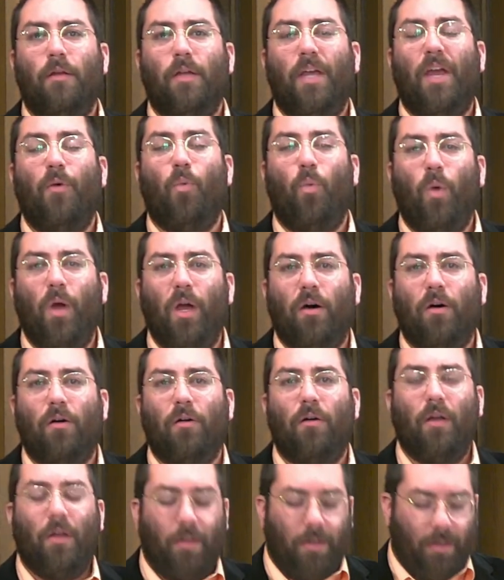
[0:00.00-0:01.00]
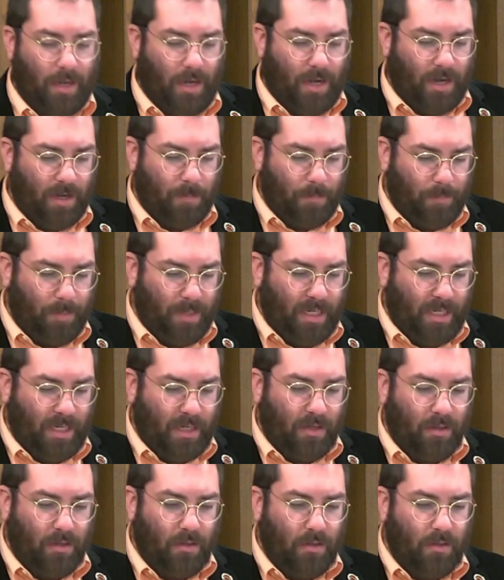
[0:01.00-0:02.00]
It will not be
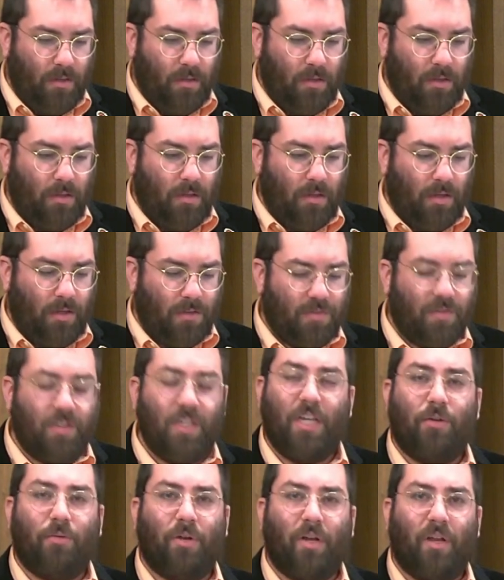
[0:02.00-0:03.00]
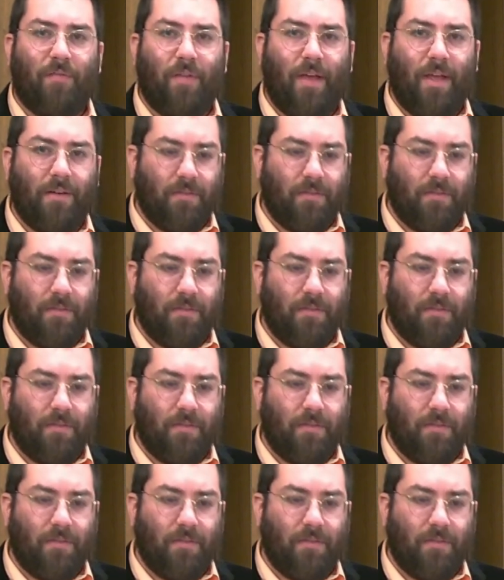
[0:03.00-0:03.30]
a secret event.